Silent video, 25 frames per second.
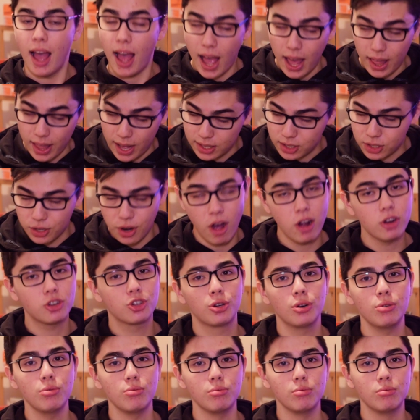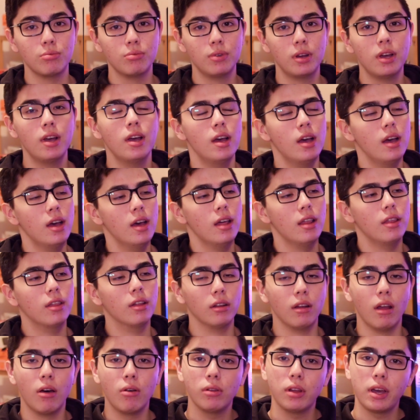That's not true. The
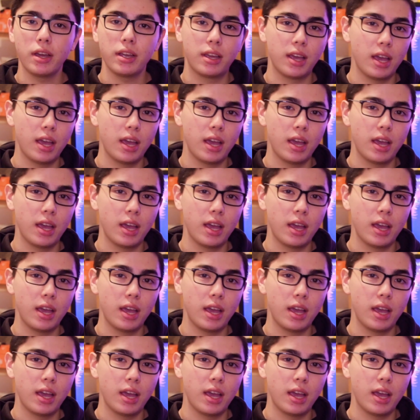low light